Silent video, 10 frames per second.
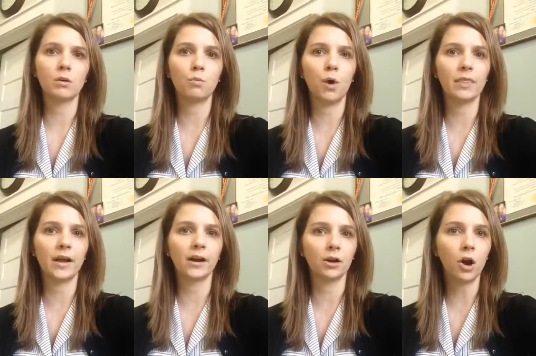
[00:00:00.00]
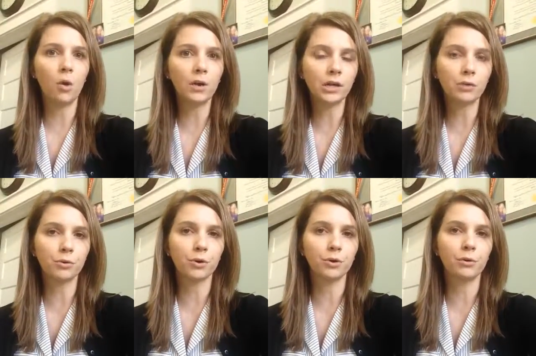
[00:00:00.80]
what they are going
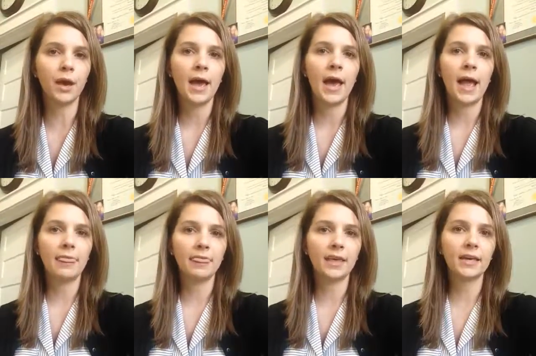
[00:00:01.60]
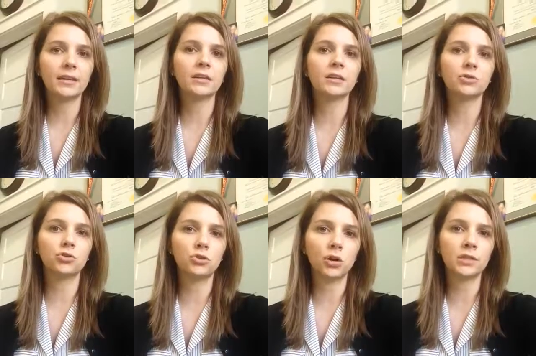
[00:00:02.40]
through, and then
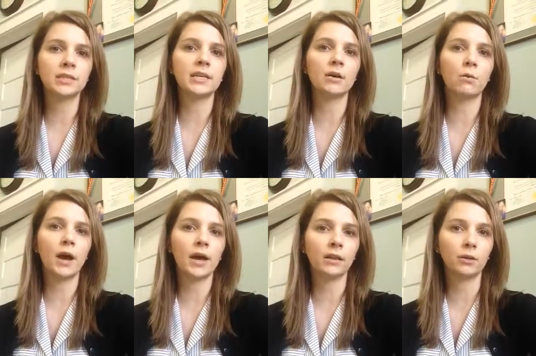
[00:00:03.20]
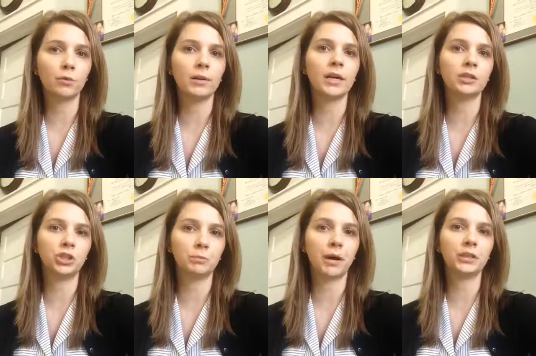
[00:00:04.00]
start to dig away a little bit,
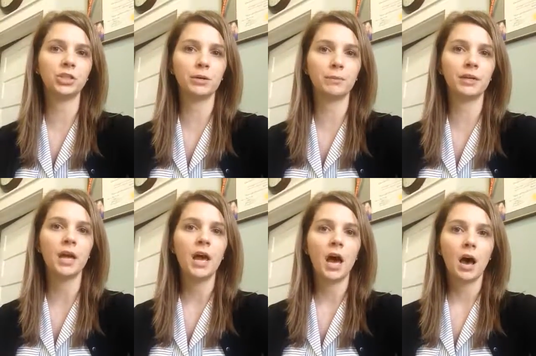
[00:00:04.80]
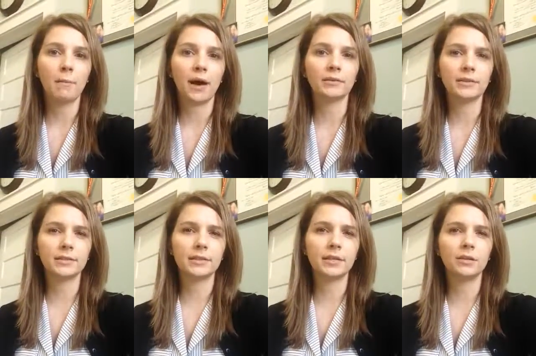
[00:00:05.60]
chip by chip, and about to
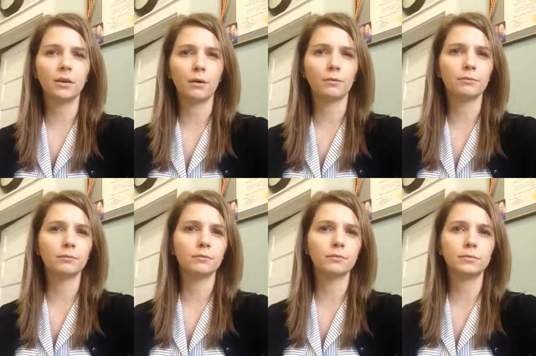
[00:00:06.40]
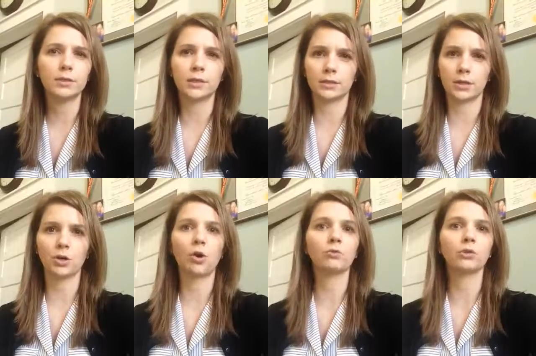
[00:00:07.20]
see, does their
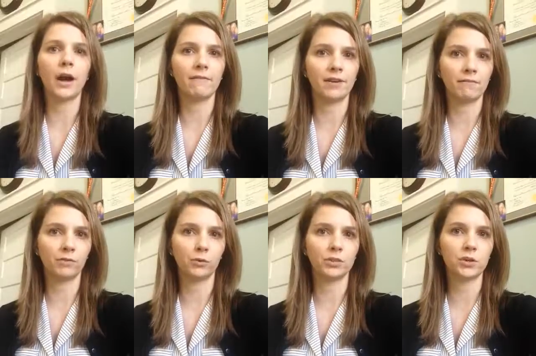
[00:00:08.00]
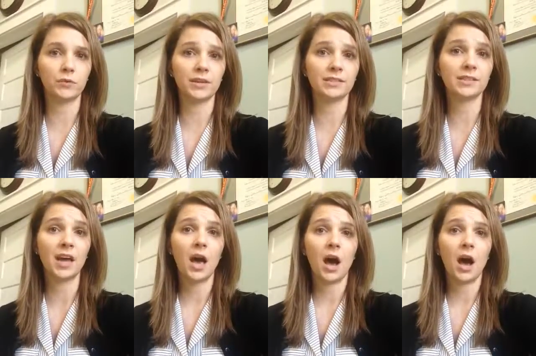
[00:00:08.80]
culture have an influence on this?